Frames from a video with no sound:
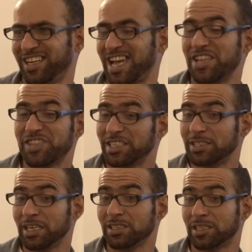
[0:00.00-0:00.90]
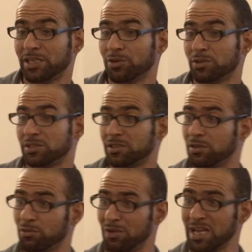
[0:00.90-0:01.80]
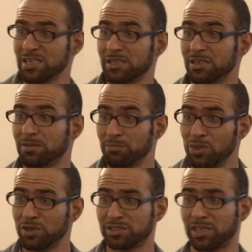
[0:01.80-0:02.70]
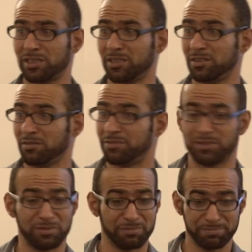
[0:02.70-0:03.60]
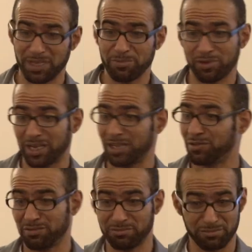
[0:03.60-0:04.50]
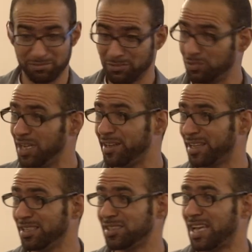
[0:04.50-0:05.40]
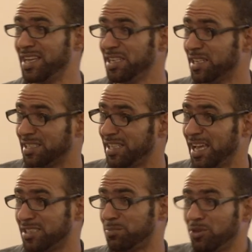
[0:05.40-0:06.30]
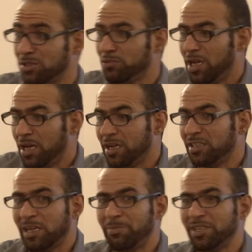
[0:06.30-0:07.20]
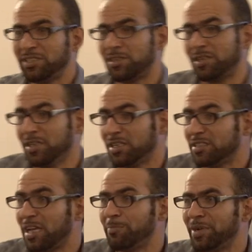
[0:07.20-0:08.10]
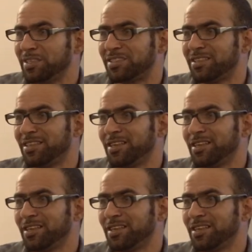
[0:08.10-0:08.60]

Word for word: And they see in the news one mortar from people like we are against any attacks because we are the oppressor, the oppressed.